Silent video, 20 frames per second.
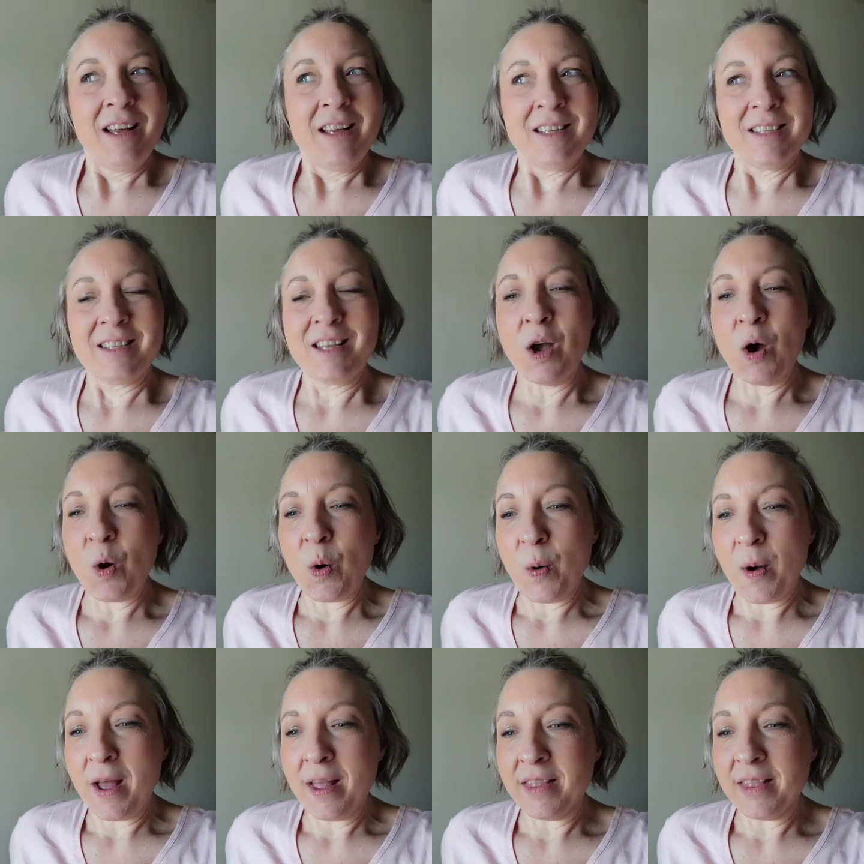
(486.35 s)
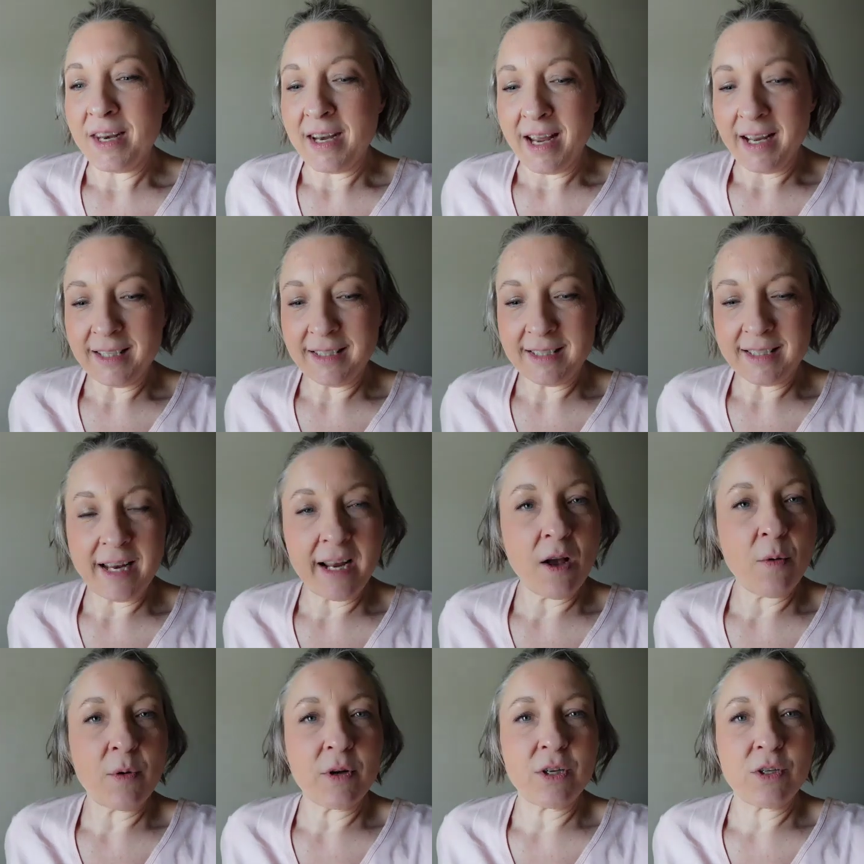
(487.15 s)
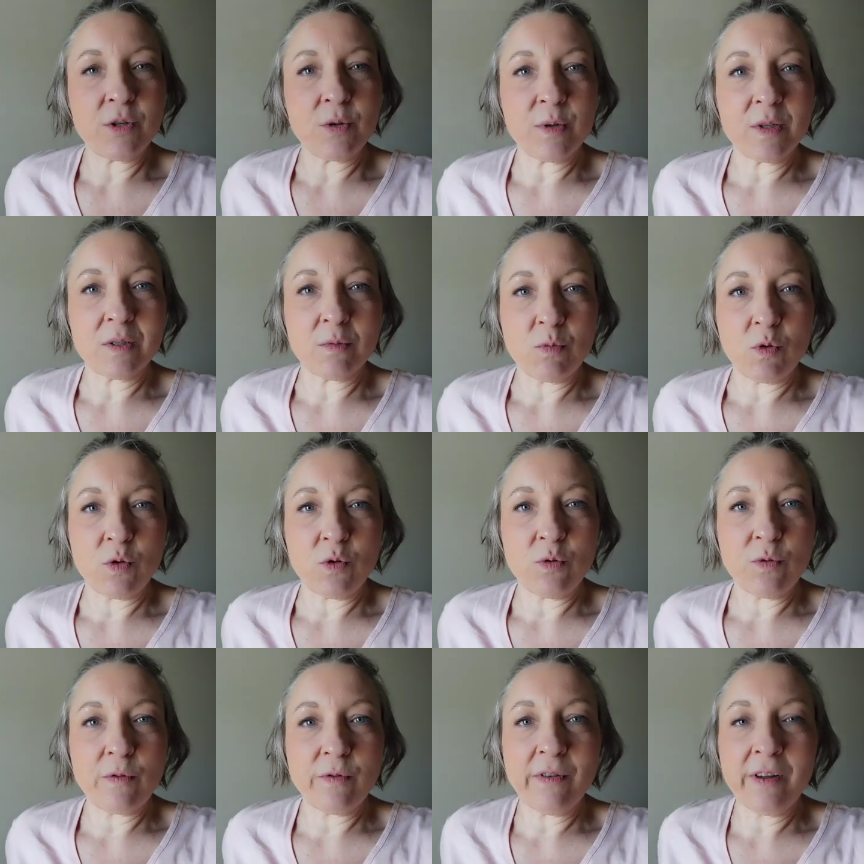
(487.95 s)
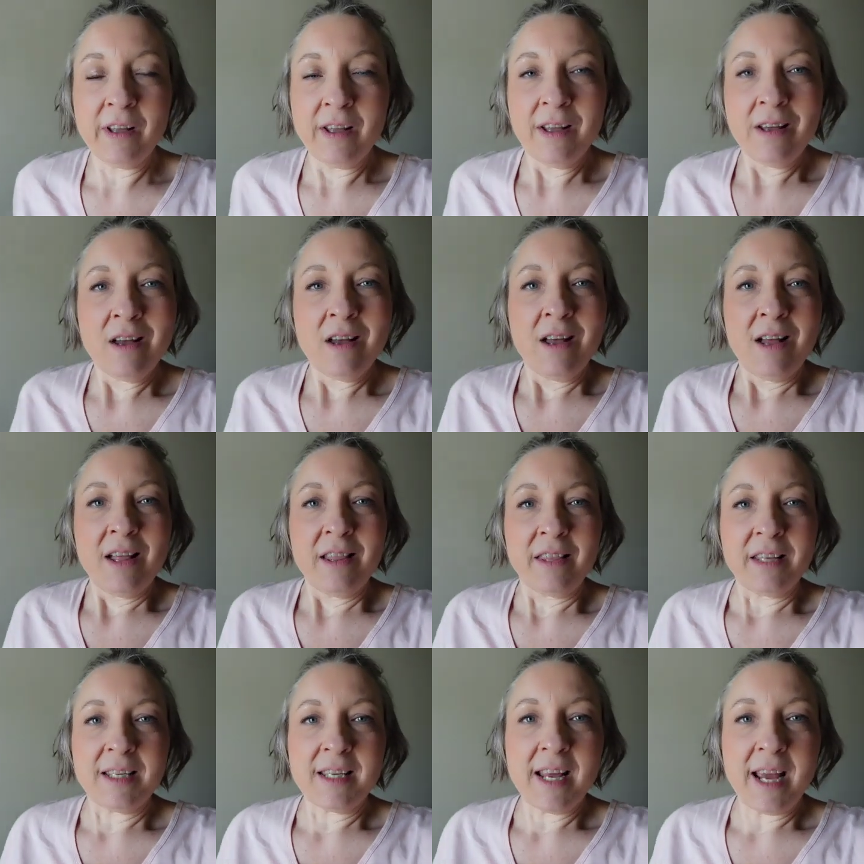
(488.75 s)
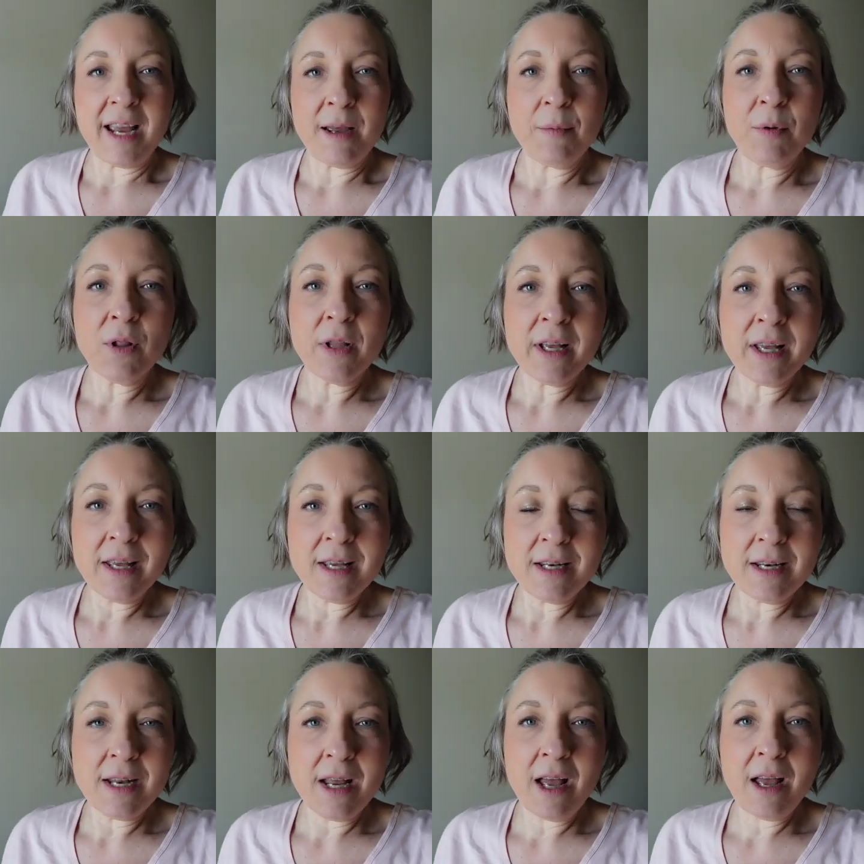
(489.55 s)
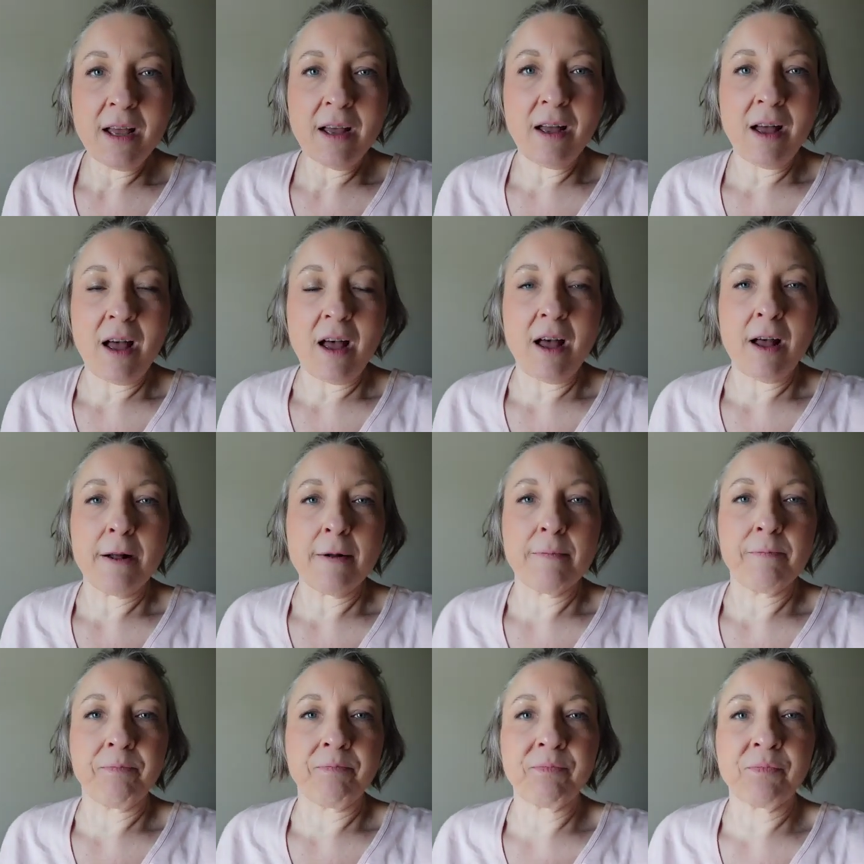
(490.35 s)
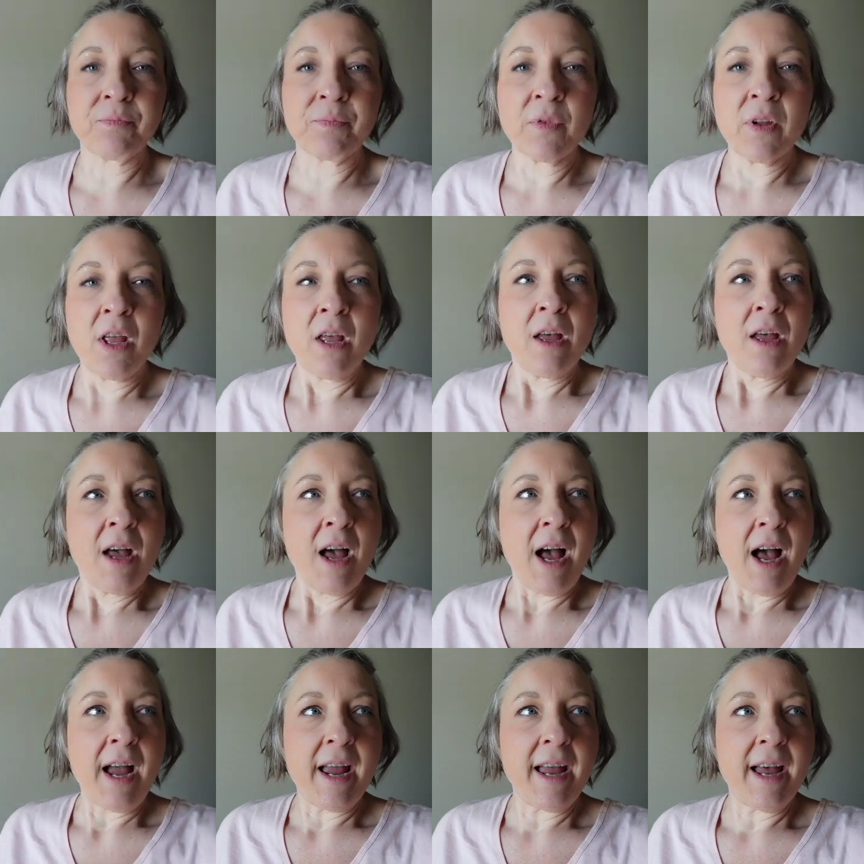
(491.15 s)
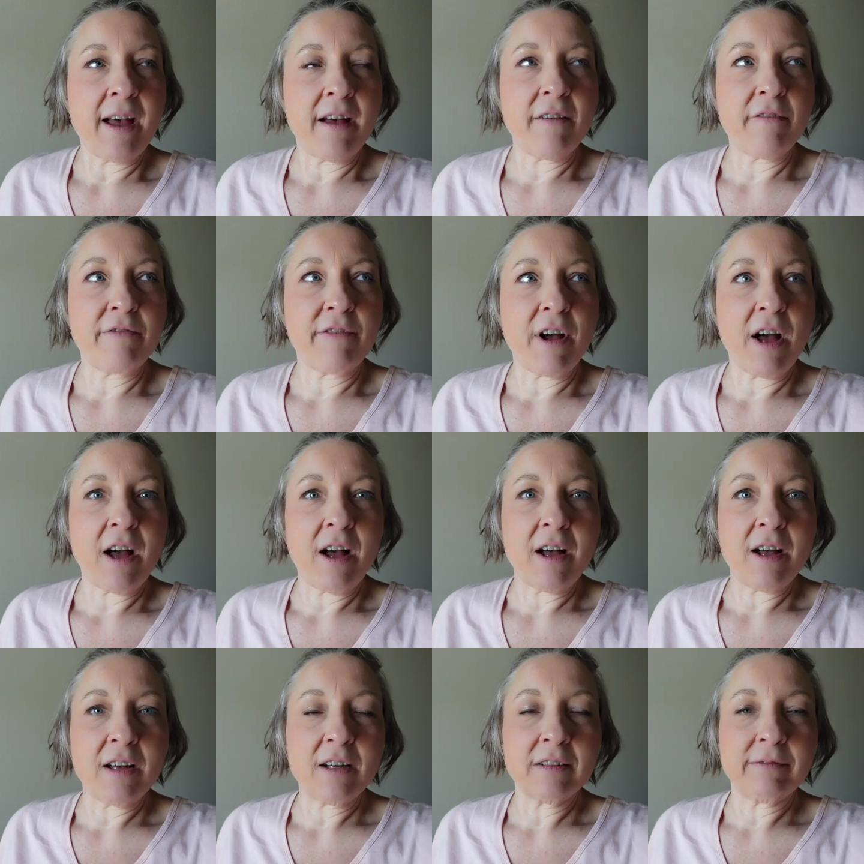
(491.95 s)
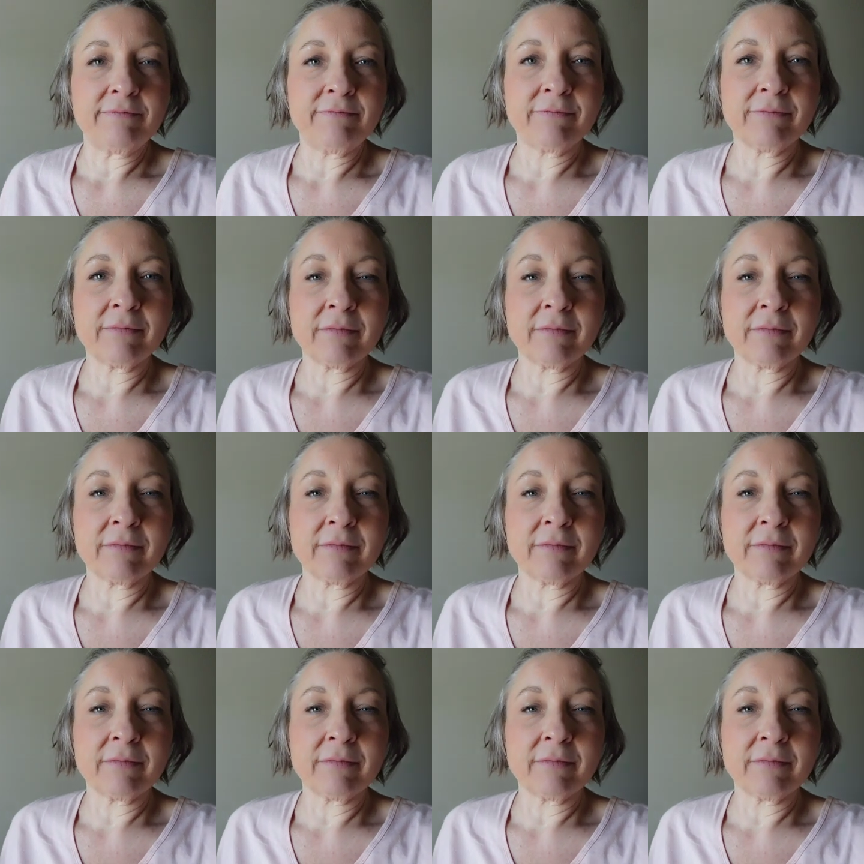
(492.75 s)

So the next thing I want to do is move the table in. I have a